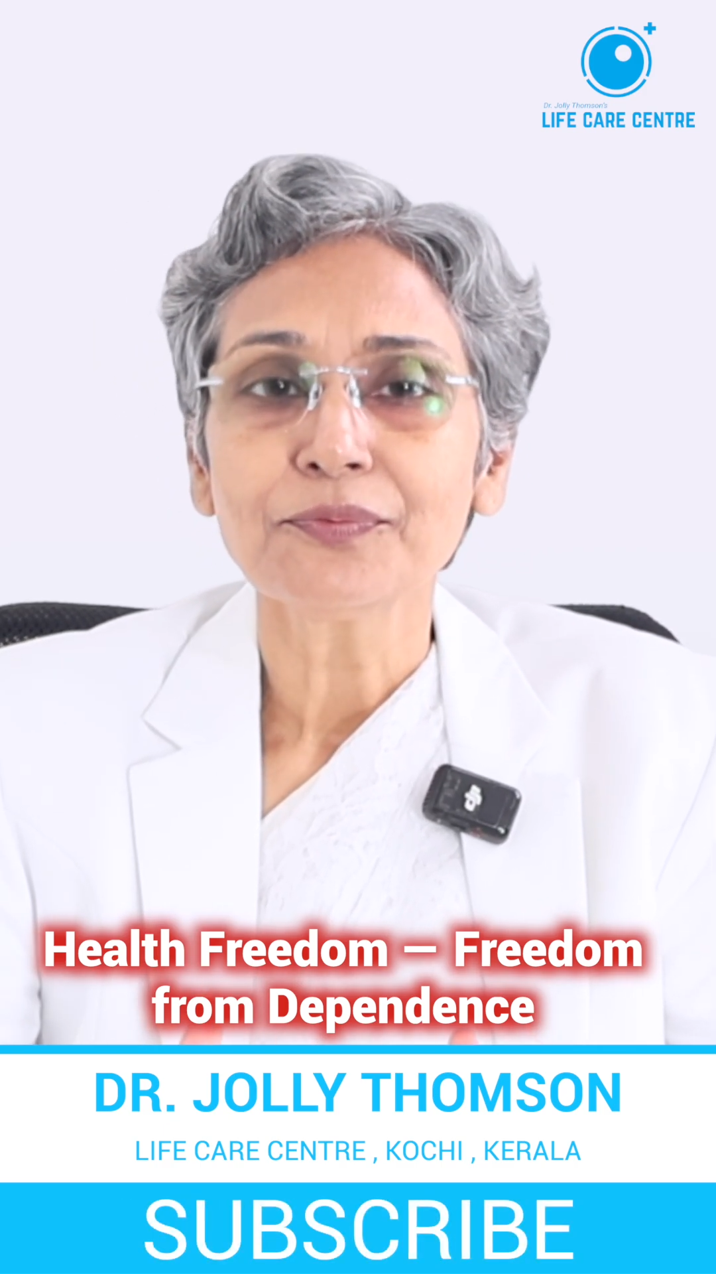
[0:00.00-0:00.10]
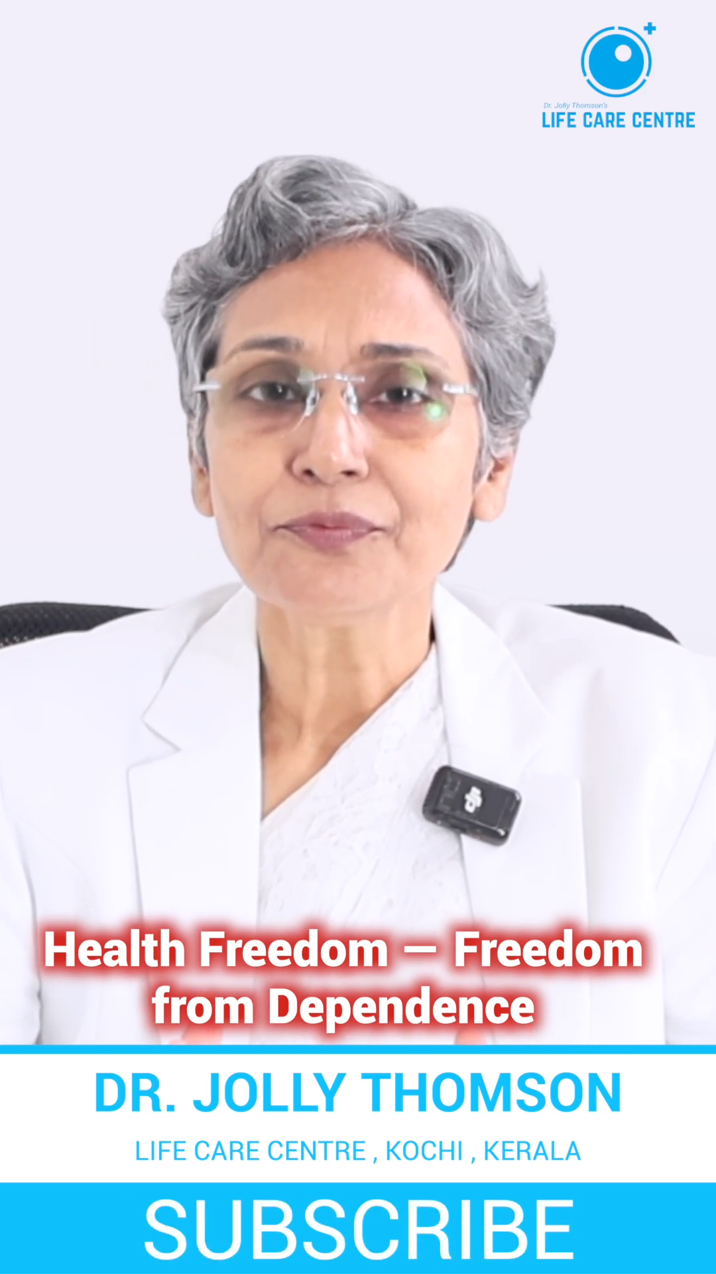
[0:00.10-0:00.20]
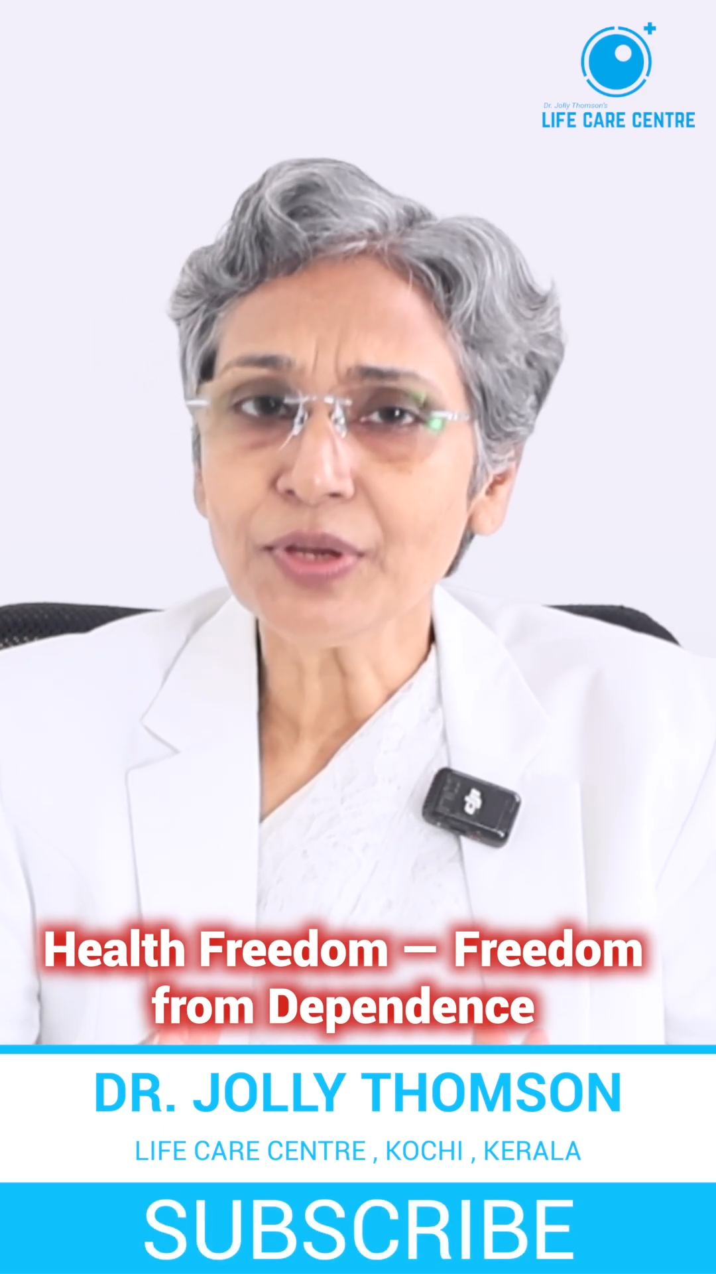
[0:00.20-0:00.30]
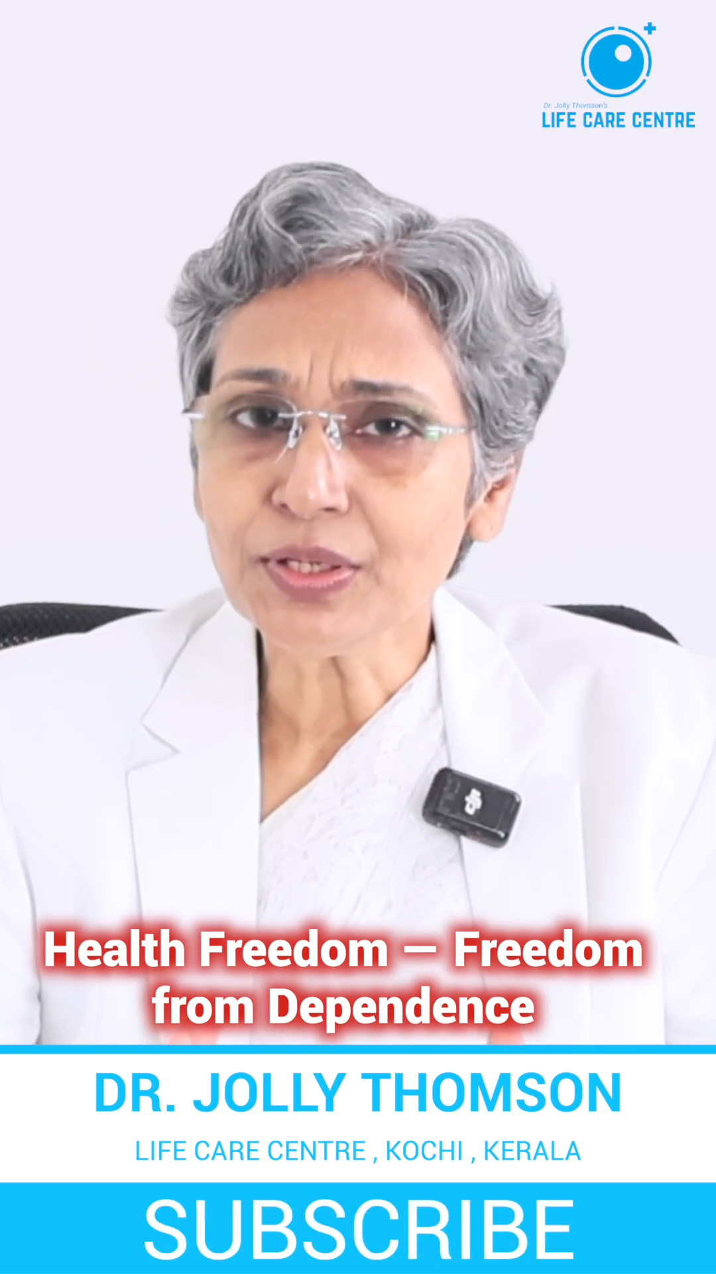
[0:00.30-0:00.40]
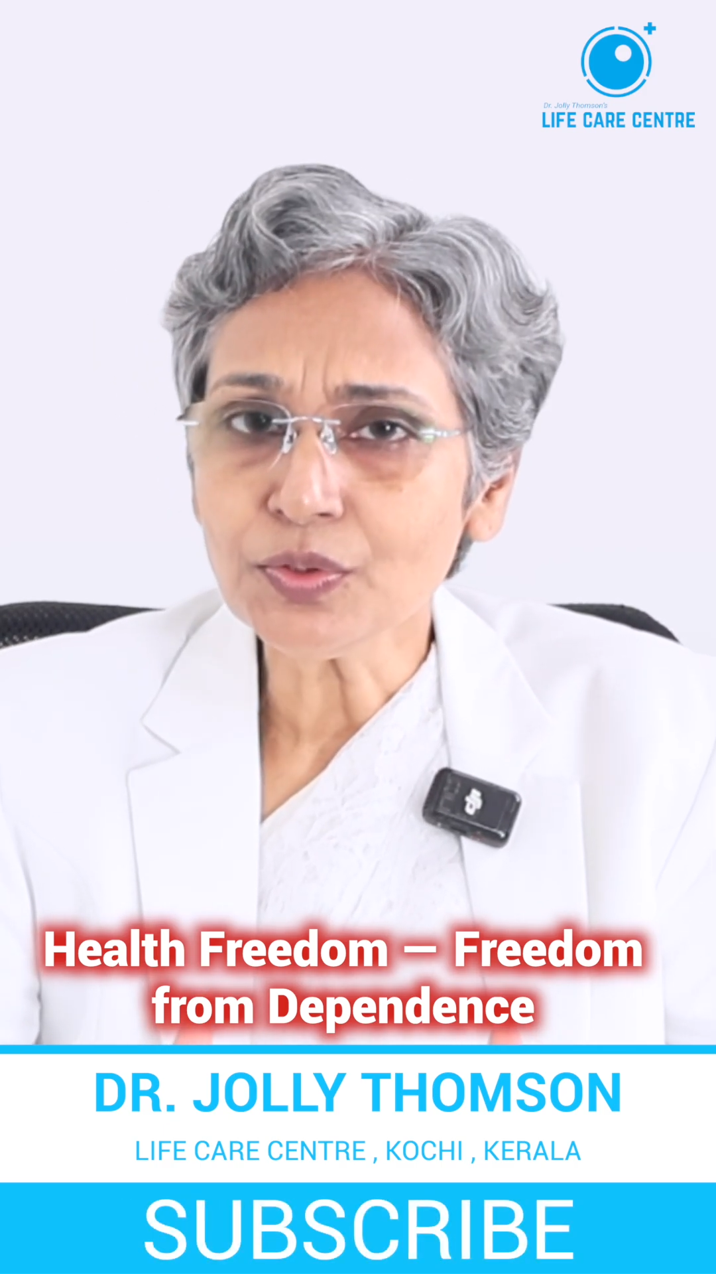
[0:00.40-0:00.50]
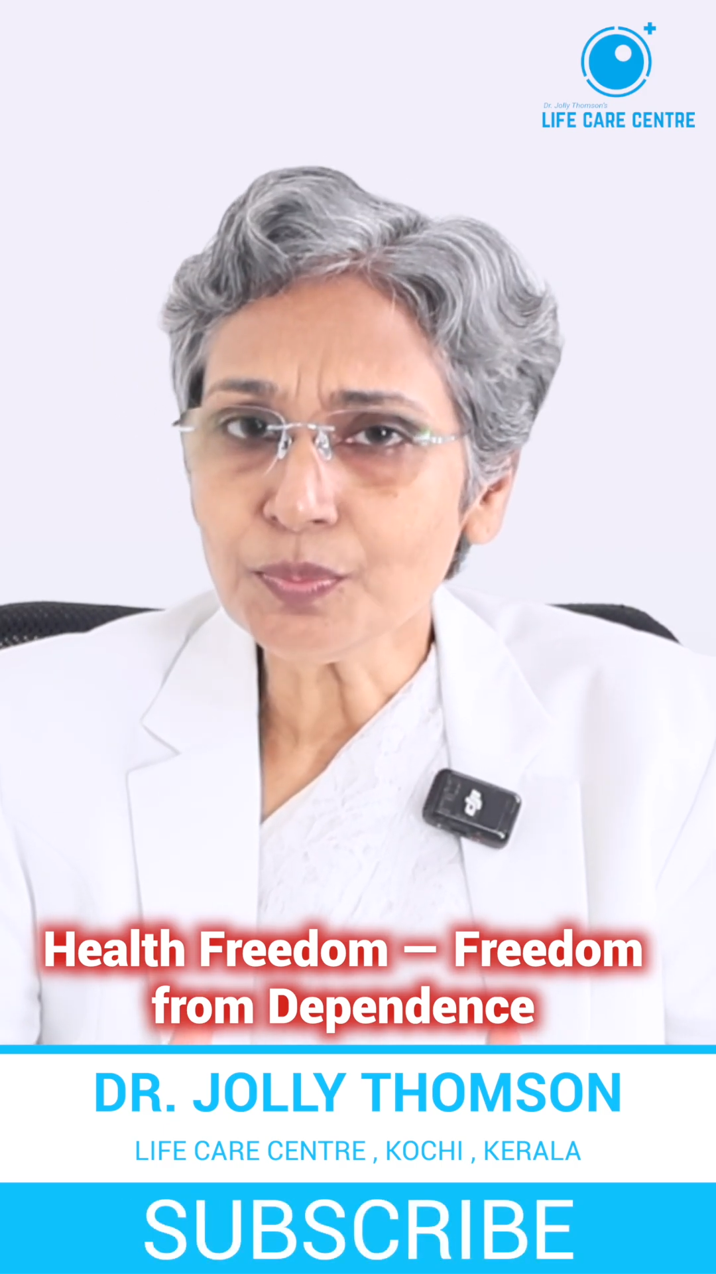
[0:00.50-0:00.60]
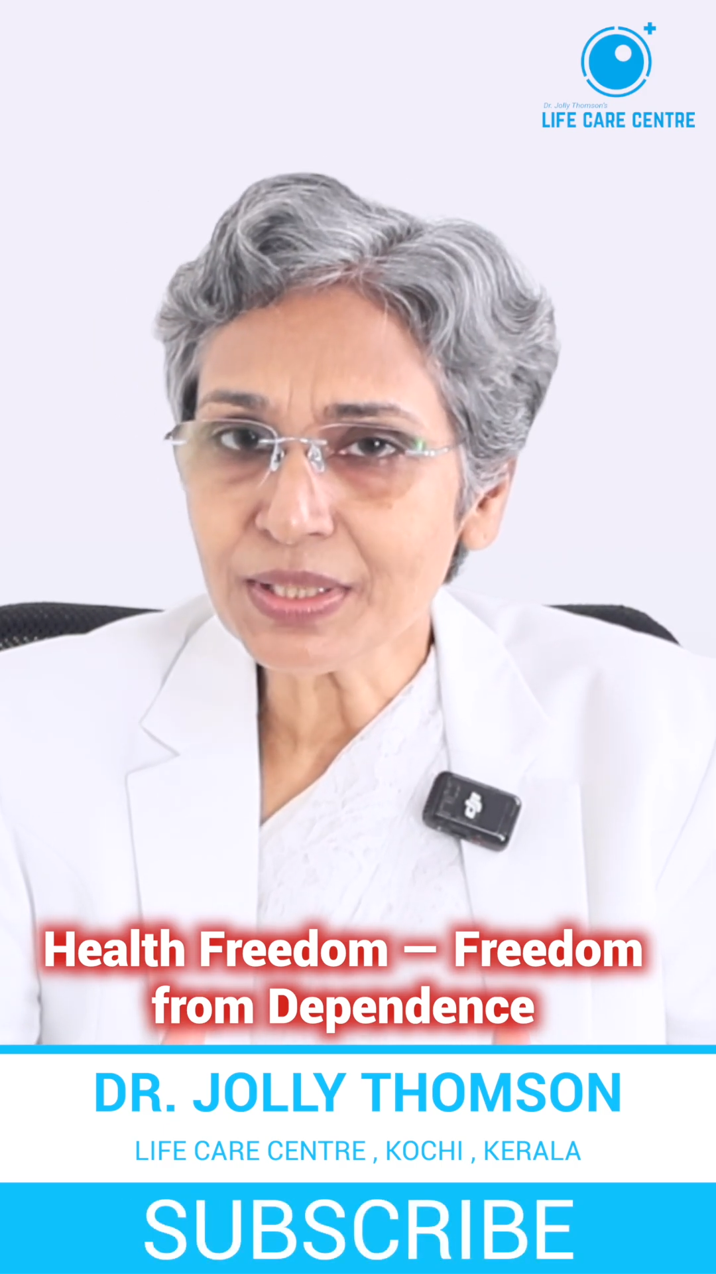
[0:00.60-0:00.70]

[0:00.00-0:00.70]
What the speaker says: When you